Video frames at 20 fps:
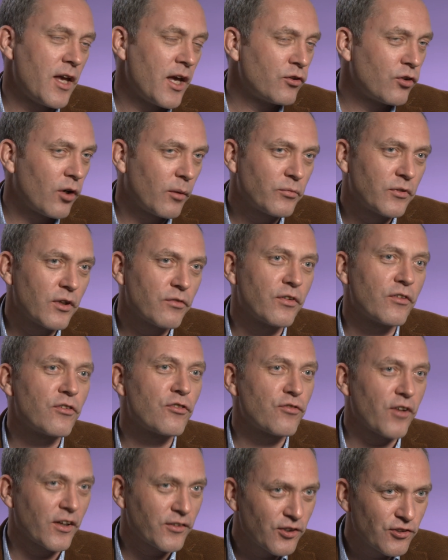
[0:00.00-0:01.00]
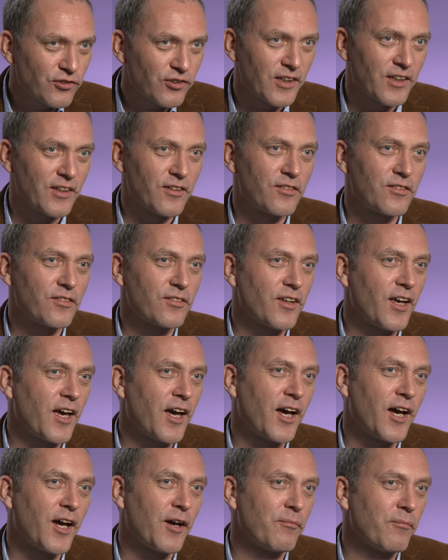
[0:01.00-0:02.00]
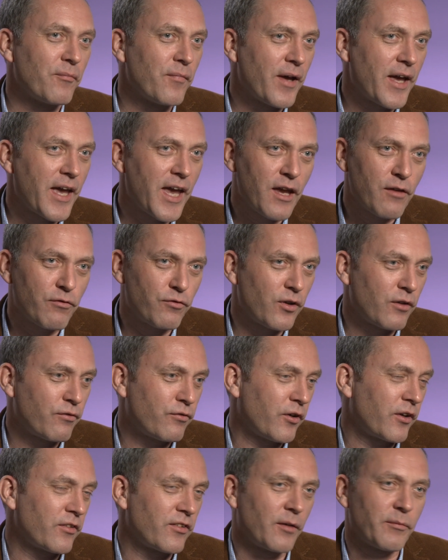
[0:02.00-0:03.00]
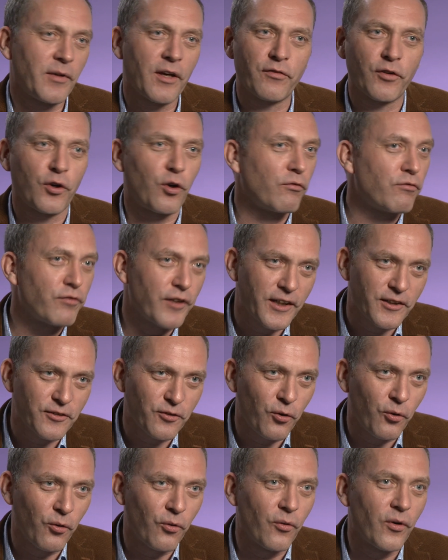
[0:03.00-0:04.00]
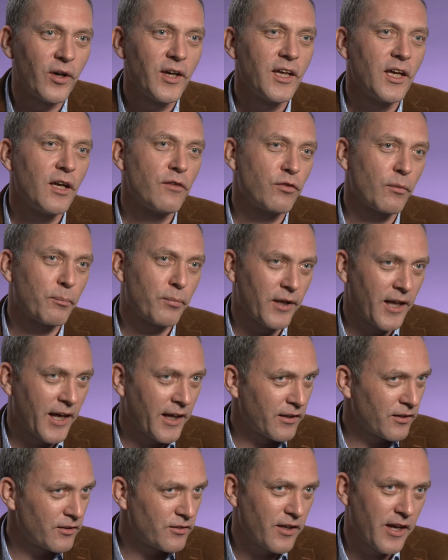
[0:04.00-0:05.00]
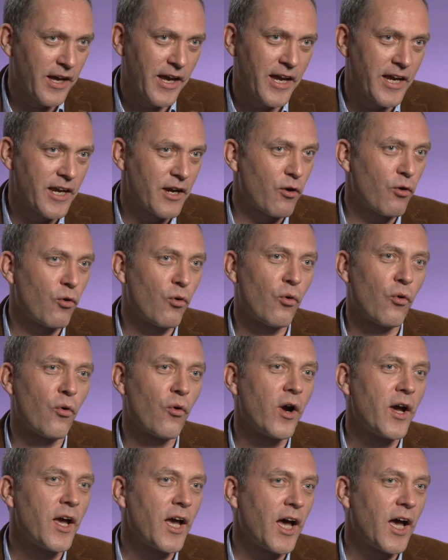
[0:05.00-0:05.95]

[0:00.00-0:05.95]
adopt different strategies if you, for example, have a conflict, or if you plan the day, or